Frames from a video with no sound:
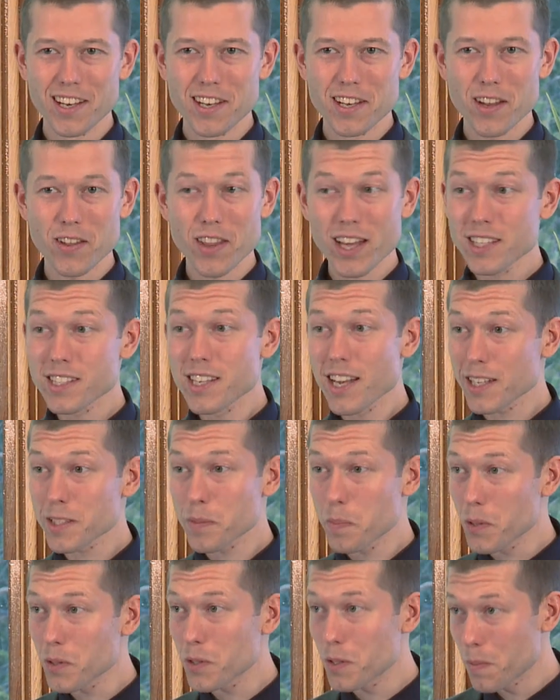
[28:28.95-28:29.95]
Now, that's not
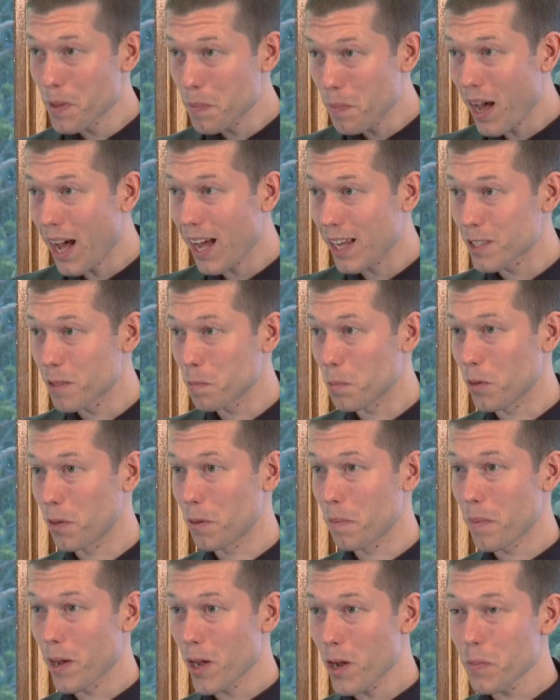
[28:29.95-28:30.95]
supposed to be possible.
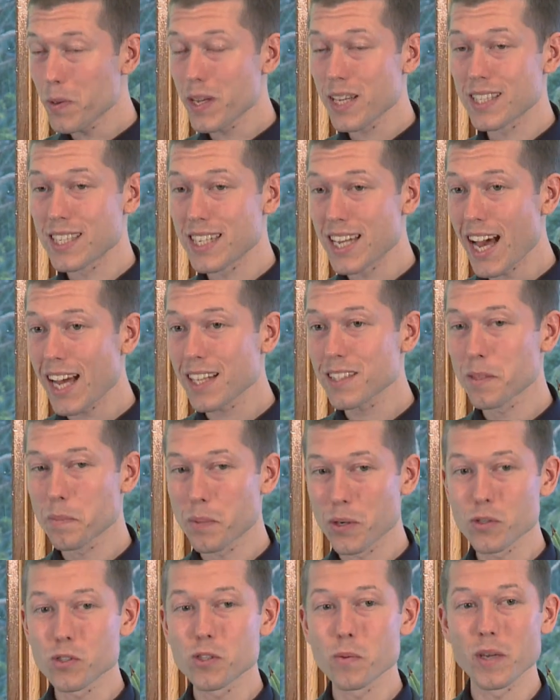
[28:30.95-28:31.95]
Myopia is not
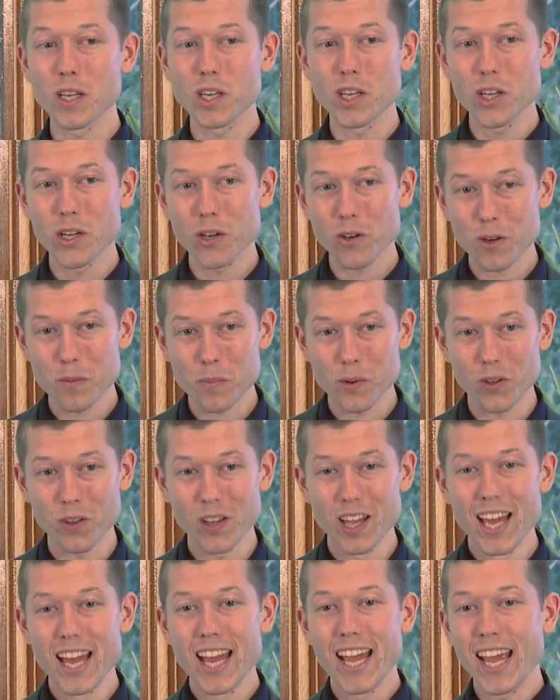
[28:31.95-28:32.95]
supposed to be curable.
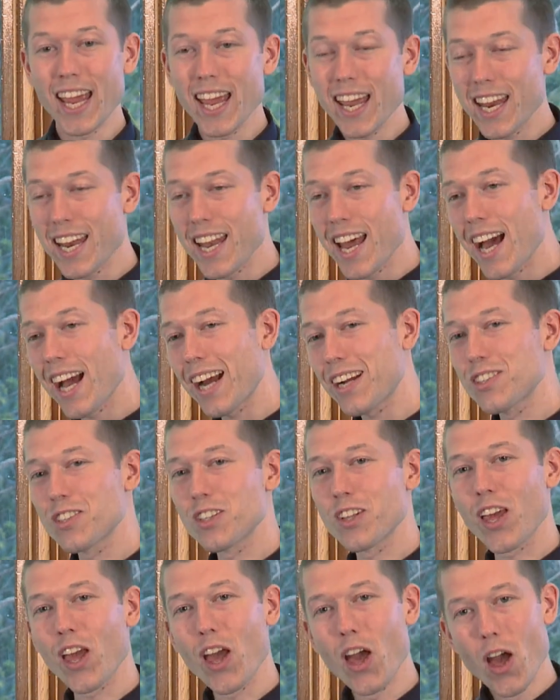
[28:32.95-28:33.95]
It had
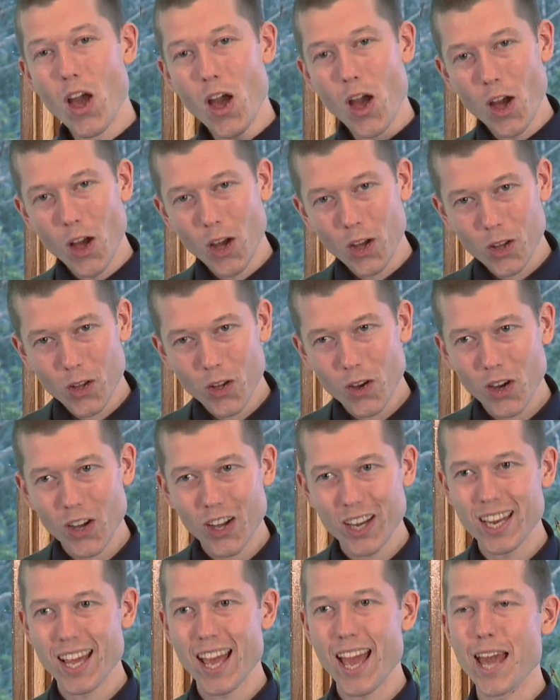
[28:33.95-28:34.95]
actually
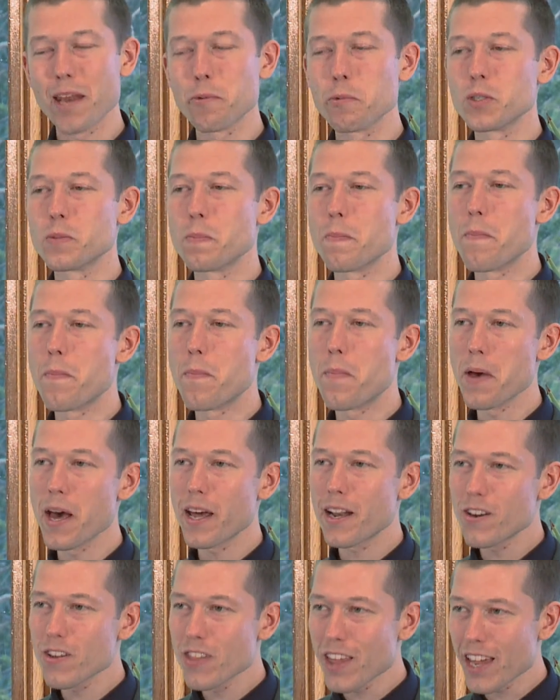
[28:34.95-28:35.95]
gone and was
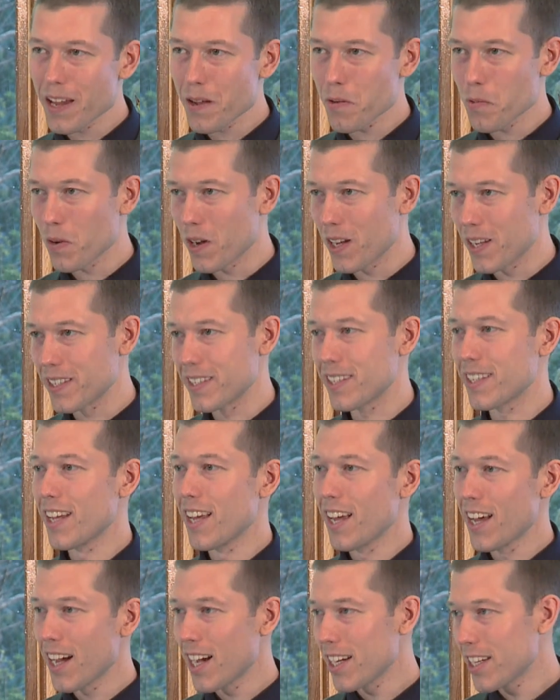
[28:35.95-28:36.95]
better than it was
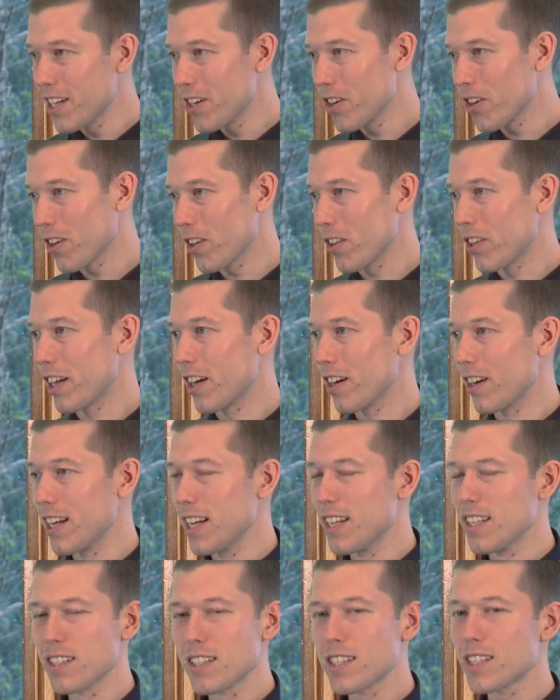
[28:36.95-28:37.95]
a year earlier,
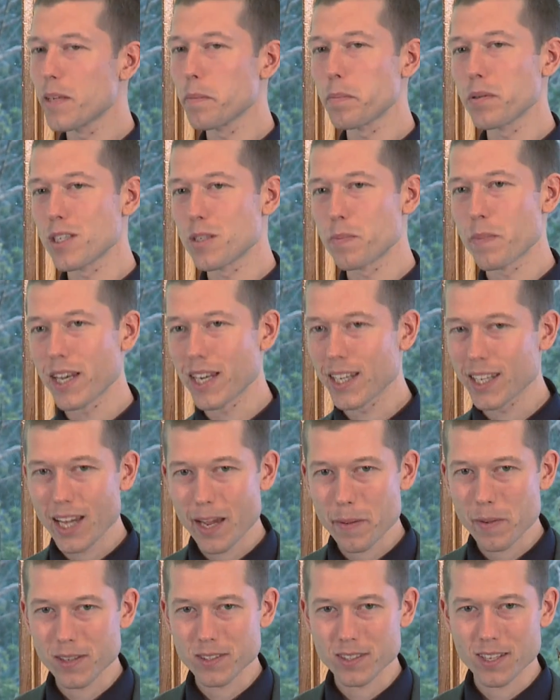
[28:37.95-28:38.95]
simply spending
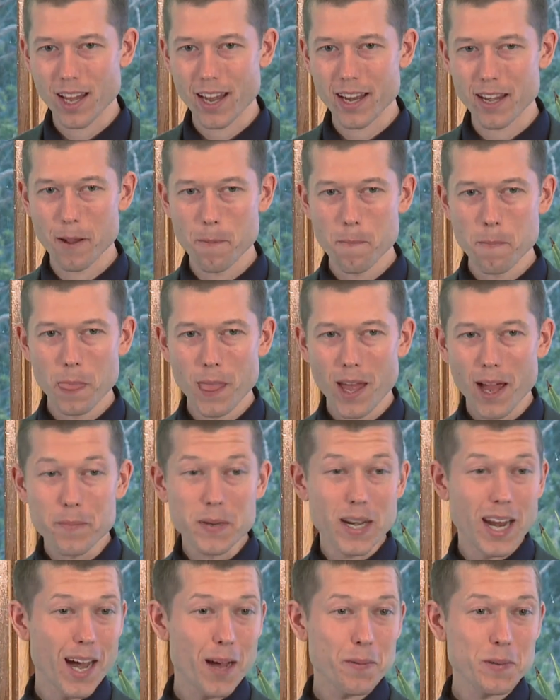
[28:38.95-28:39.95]
time outside. I
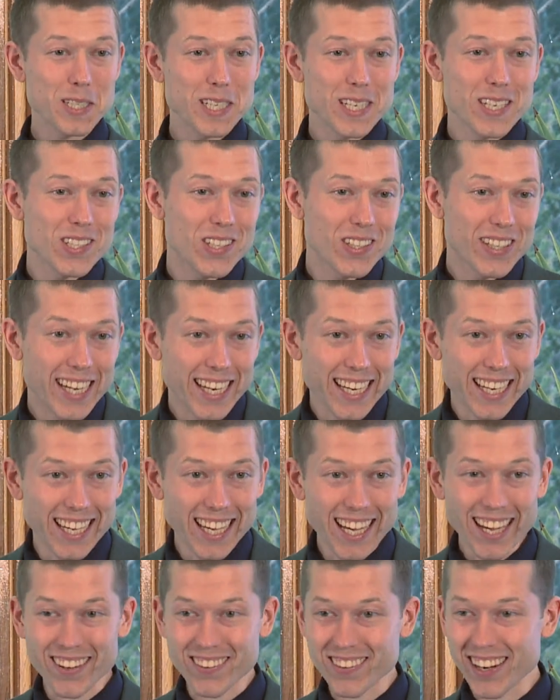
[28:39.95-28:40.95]
mean, how much easier can it
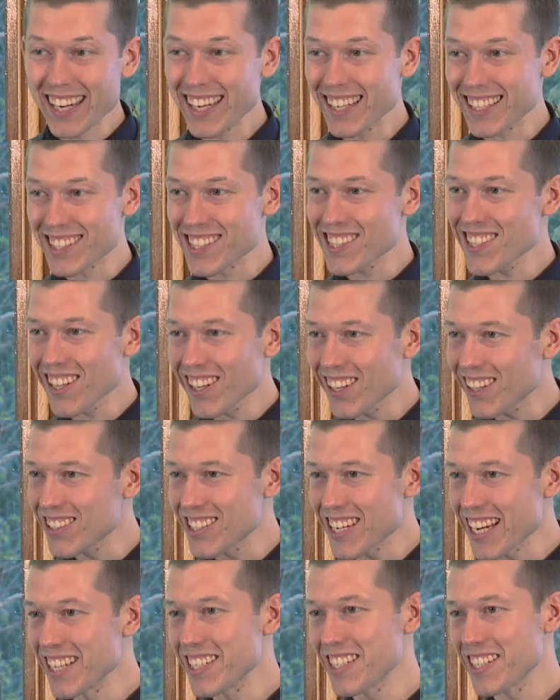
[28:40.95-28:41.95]
get, right? Just a little
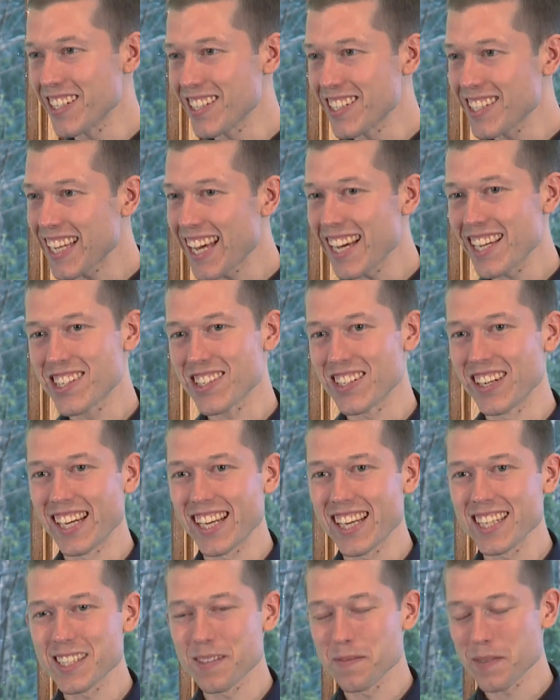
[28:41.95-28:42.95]
change to your schedule and
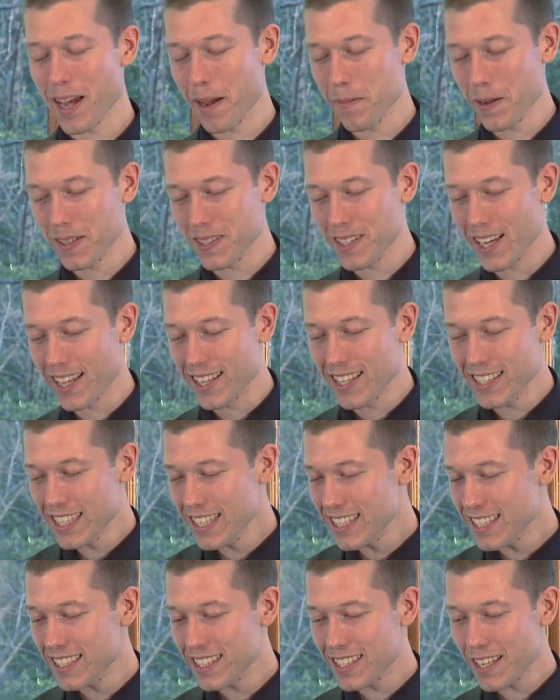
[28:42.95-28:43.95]
get some time outside. This
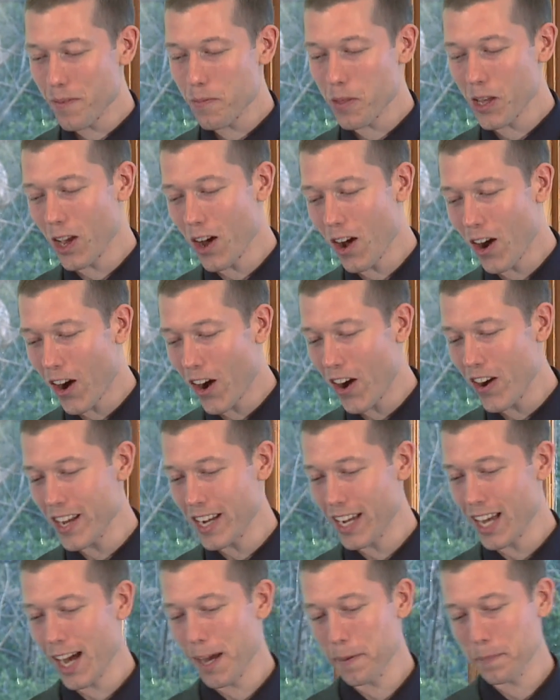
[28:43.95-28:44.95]
isn't something hard
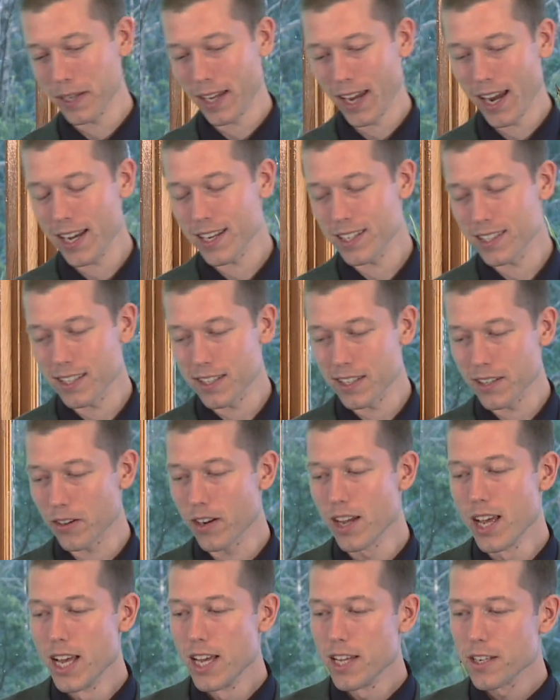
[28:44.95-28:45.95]
and complicated to do.
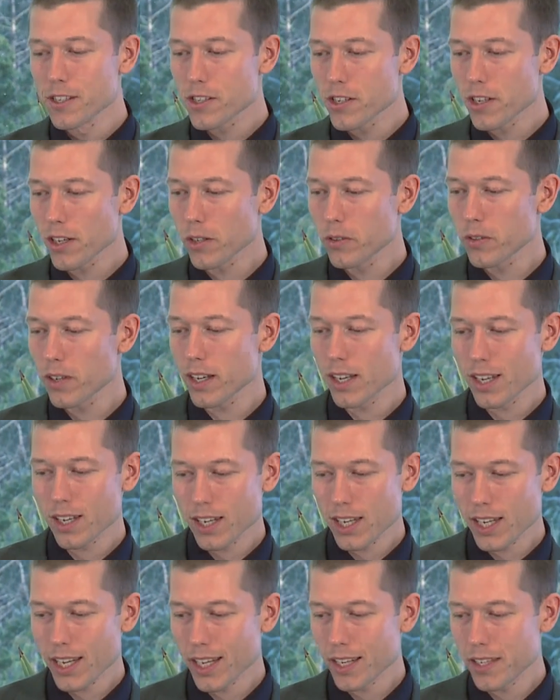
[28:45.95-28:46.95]
Children
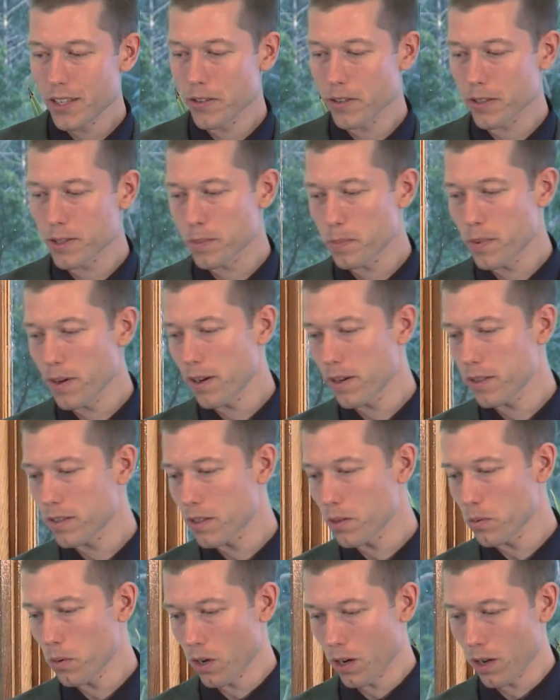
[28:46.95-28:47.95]
need to experience
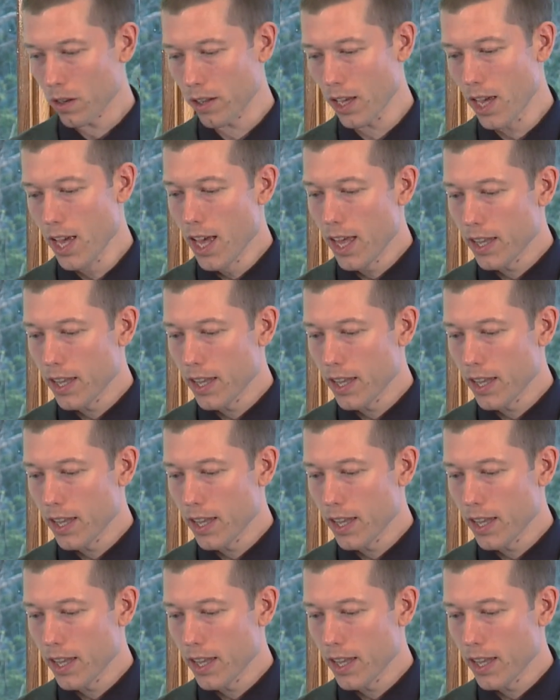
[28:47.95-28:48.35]
the world.